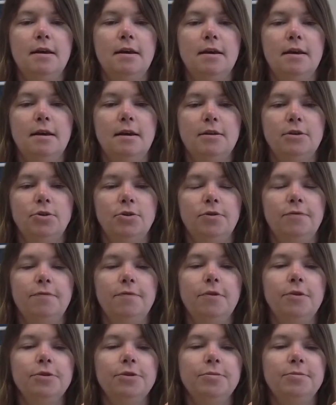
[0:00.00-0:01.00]
So we're going to
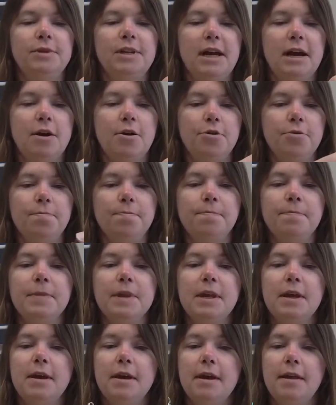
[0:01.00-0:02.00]
fold them down,
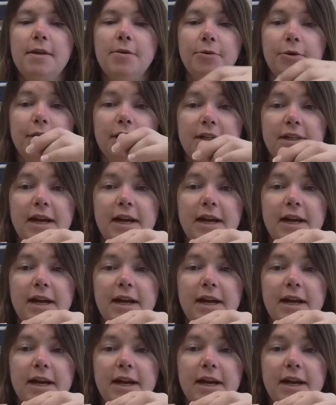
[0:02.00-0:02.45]
and then we're going to